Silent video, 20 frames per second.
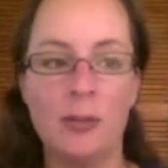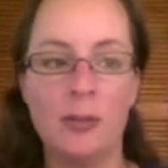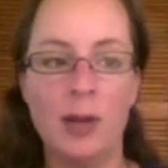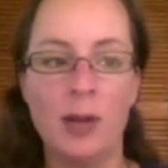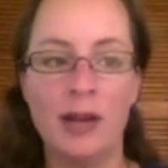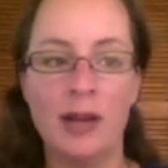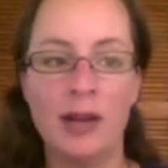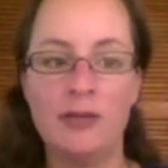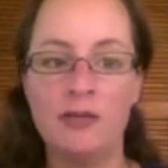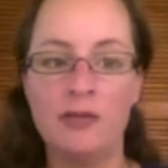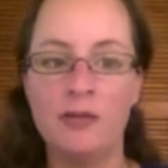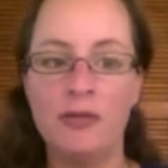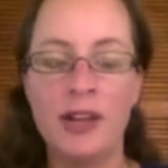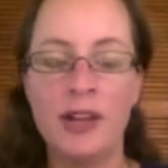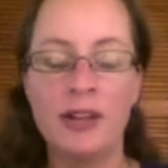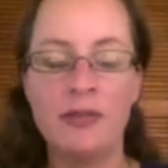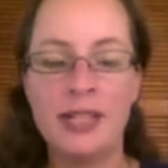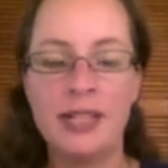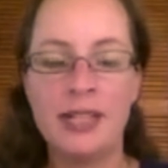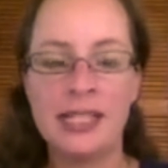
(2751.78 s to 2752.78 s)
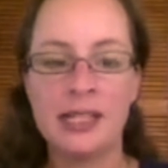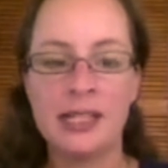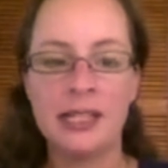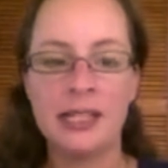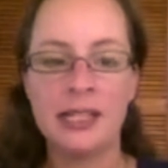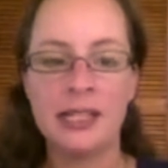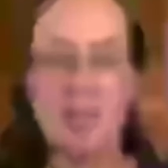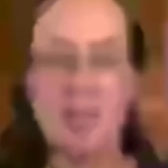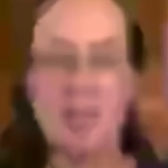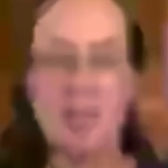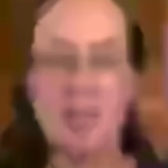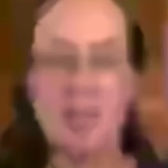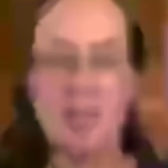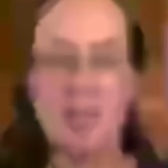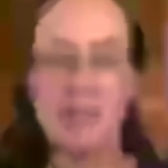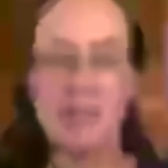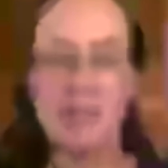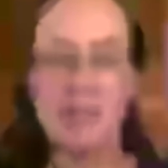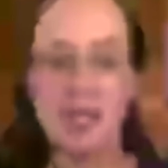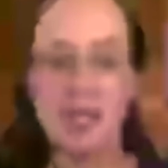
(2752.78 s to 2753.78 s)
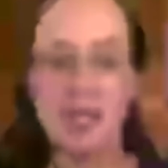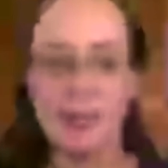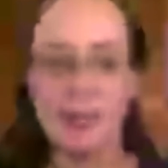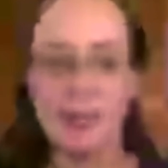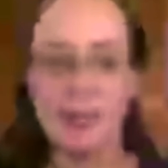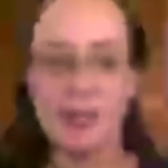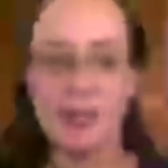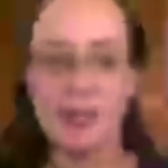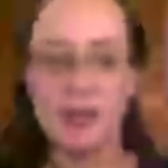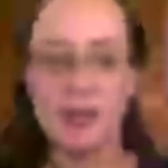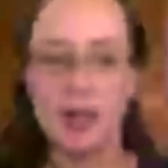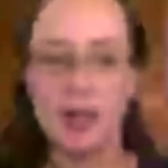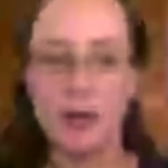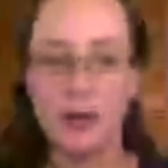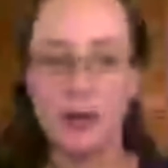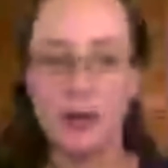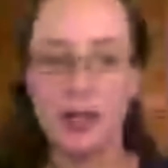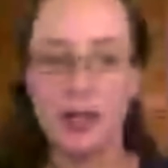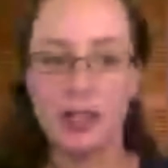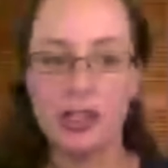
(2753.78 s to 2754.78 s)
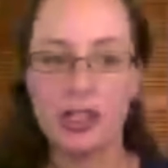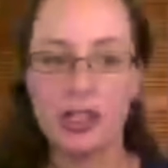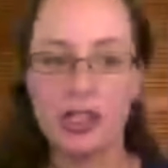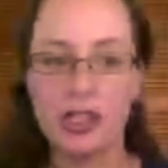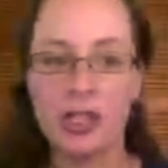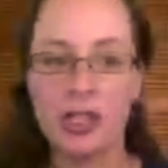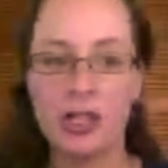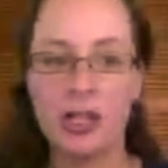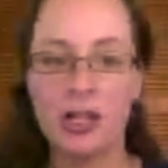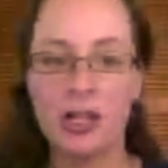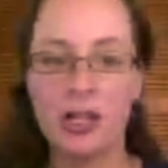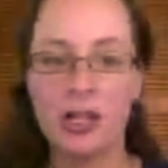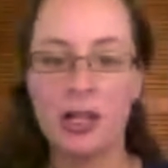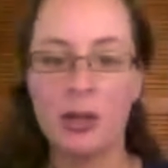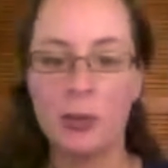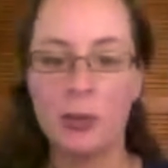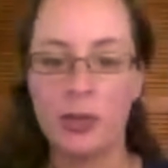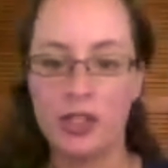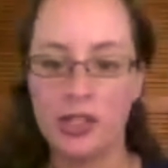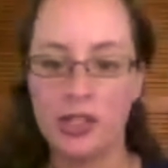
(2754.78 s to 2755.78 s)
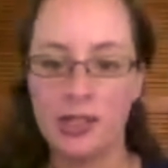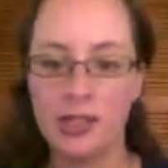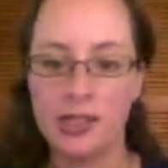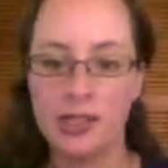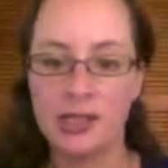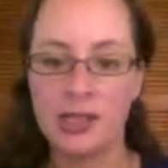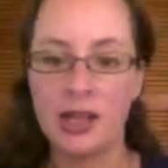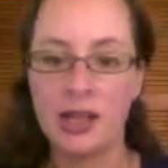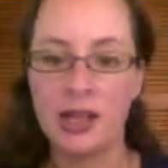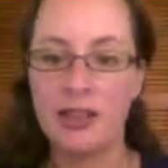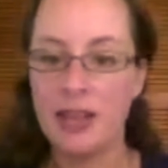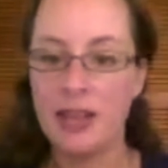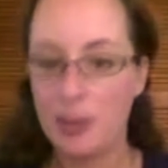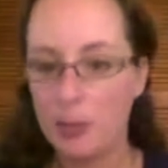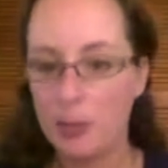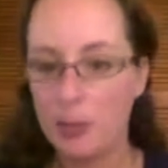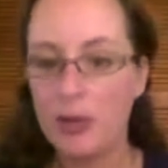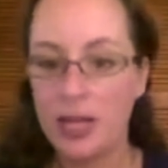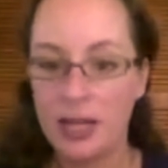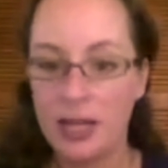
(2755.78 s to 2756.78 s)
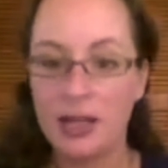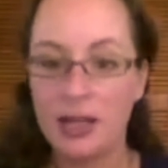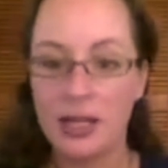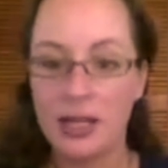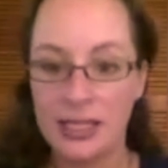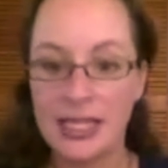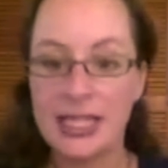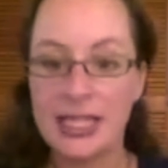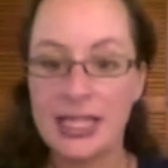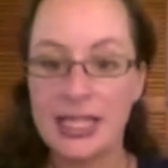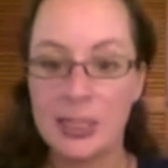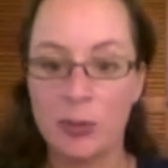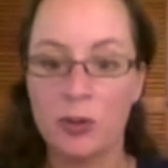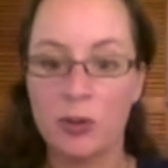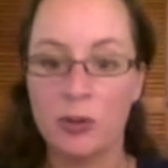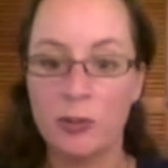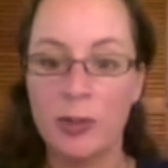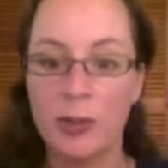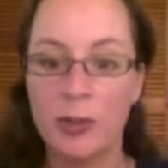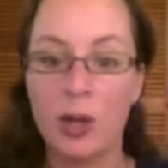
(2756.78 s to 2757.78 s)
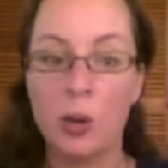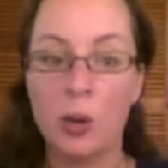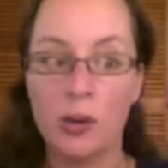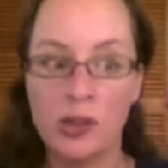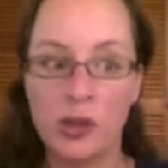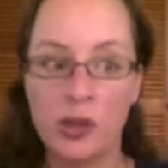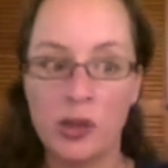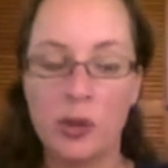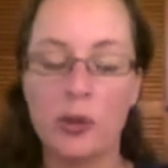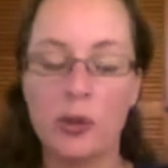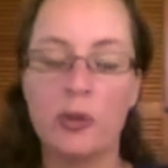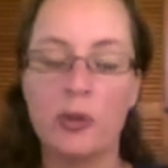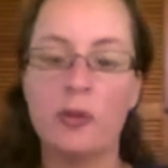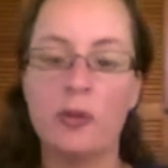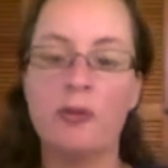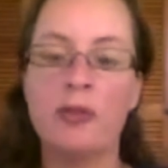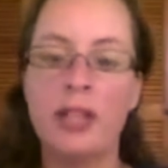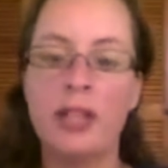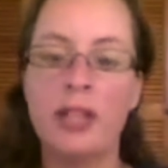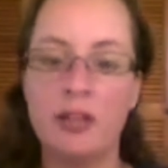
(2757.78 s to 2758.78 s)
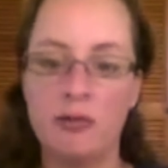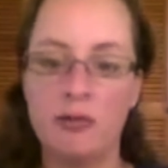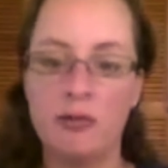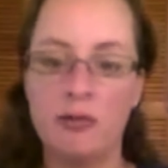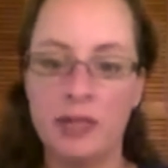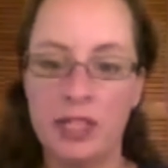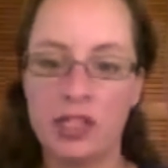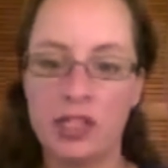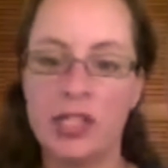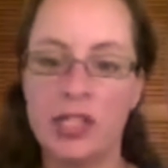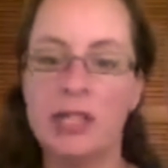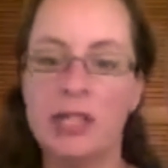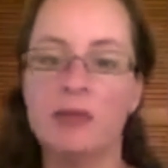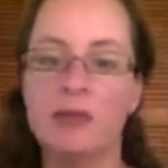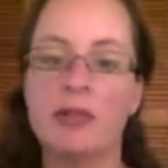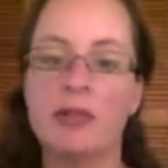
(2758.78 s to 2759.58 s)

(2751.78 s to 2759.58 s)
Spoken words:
I've read recently Martin Seligman's Flourish, which is, I think, pretty accessible, but also really rich in